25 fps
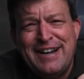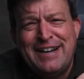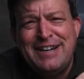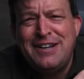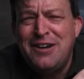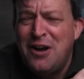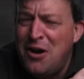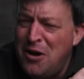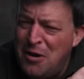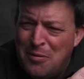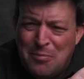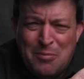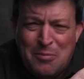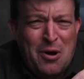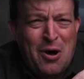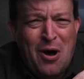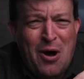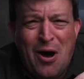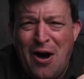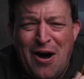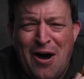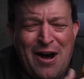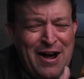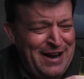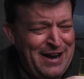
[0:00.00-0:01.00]
Come
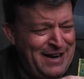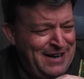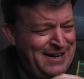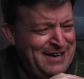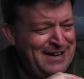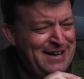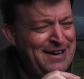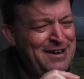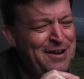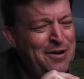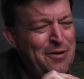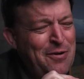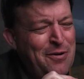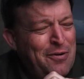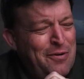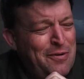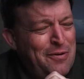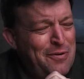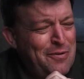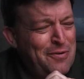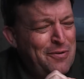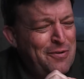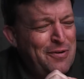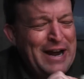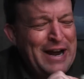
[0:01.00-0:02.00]
on.
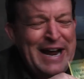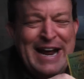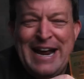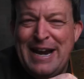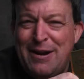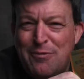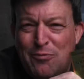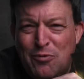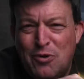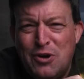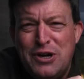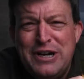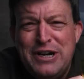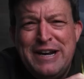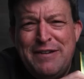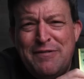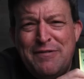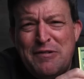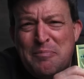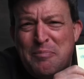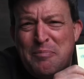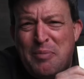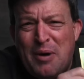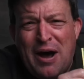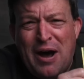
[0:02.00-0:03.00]
It wouldn't
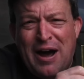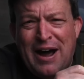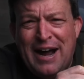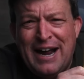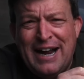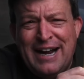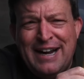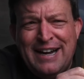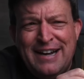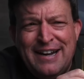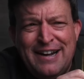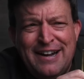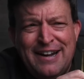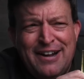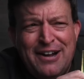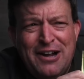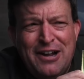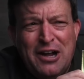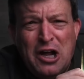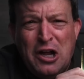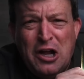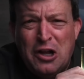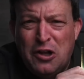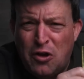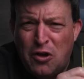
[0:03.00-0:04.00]
even buy
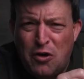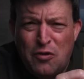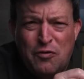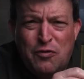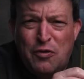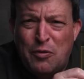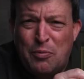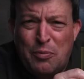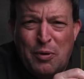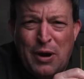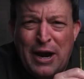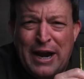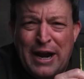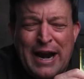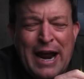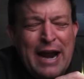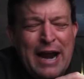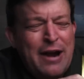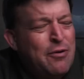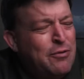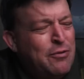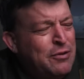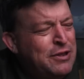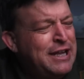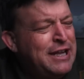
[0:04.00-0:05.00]
a loaf of bread. I
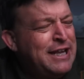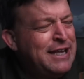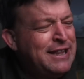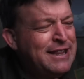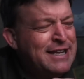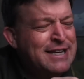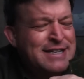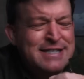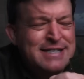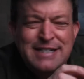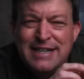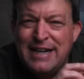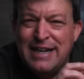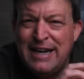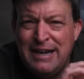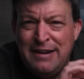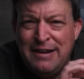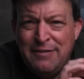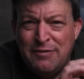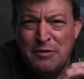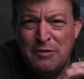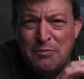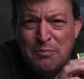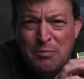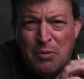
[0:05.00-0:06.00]
don't think this
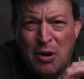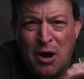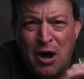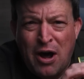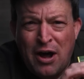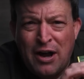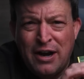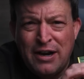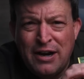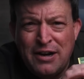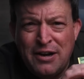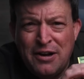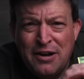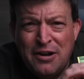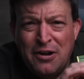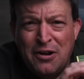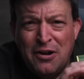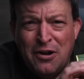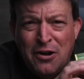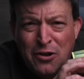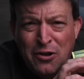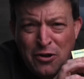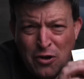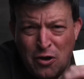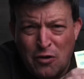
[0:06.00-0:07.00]
even bought
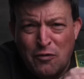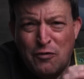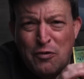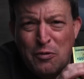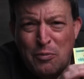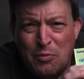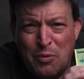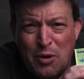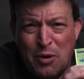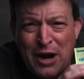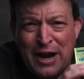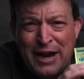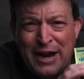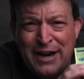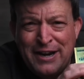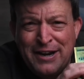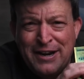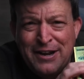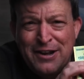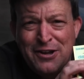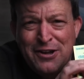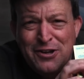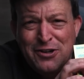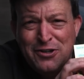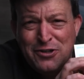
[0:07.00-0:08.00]
a loaf of bread
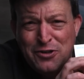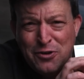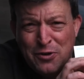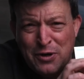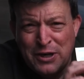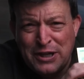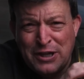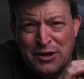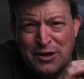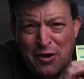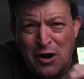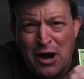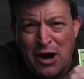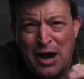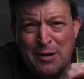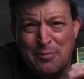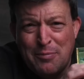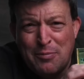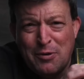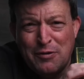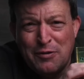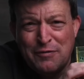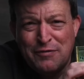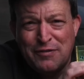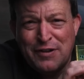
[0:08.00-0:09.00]
during their
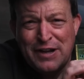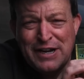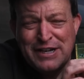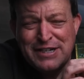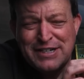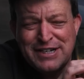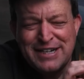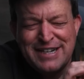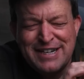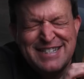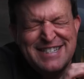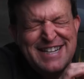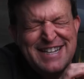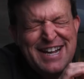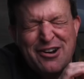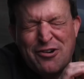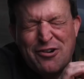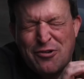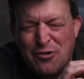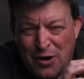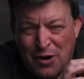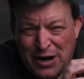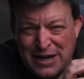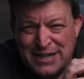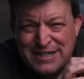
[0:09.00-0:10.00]
hyperinflation. Isn't that
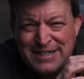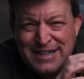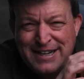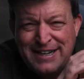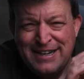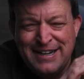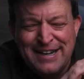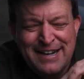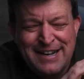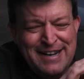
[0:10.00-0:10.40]
crazy?